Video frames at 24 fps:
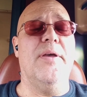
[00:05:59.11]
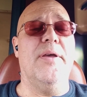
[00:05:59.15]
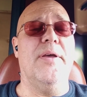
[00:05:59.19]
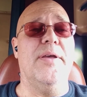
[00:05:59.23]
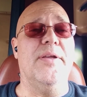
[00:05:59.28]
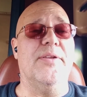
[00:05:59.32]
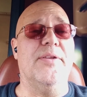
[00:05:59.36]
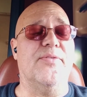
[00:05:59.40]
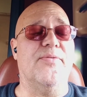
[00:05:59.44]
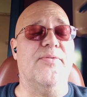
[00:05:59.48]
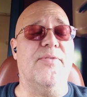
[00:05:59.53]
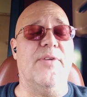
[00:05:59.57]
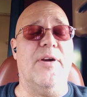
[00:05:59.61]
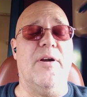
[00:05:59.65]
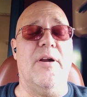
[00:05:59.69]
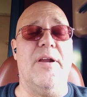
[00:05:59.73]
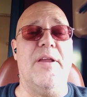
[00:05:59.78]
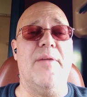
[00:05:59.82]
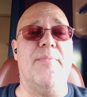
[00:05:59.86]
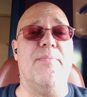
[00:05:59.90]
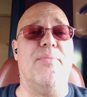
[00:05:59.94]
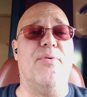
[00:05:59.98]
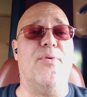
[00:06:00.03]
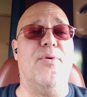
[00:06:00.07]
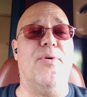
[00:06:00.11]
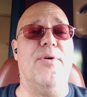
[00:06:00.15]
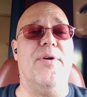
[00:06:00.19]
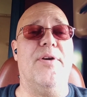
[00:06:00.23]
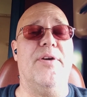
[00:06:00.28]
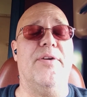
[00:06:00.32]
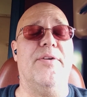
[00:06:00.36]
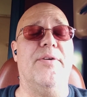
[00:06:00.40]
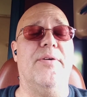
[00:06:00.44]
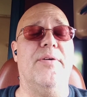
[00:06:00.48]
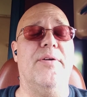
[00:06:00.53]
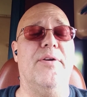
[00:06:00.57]
It's very
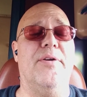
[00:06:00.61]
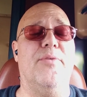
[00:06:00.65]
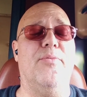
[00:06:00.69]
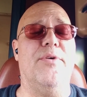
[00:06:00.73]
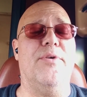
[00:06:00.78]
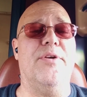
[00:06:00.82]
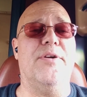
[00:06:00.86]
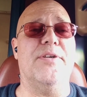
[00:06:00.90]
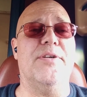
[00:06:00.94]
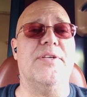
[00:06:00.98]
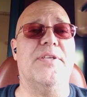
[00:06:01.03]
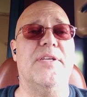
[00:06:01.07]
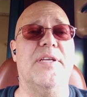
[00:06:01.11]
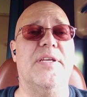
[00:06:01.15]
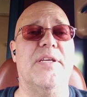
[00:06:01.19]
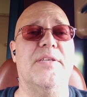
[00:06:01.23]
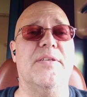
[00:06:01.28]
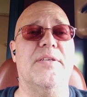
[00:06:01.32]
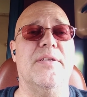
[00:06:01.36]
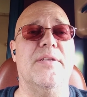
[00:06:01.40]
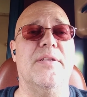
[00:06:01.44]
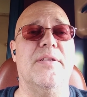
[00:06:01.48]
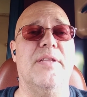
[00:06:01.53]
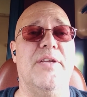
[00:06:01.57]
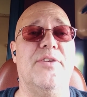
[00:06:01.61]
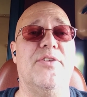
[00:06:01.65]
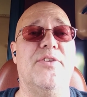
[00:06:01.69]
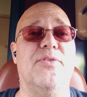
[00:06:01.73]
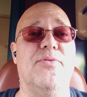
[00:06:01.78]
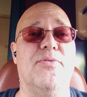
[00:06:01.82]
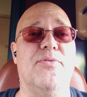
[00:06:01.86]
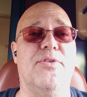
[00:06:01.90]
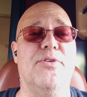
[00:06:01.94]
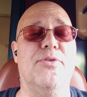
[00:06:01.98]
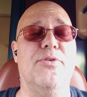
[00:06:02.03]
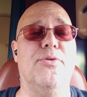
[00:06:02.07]
important during the winter season that you
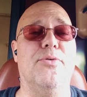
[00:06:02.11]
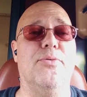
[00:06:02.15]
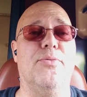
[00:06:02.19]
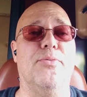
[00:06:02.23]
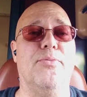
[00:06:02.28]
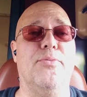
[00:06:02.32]
do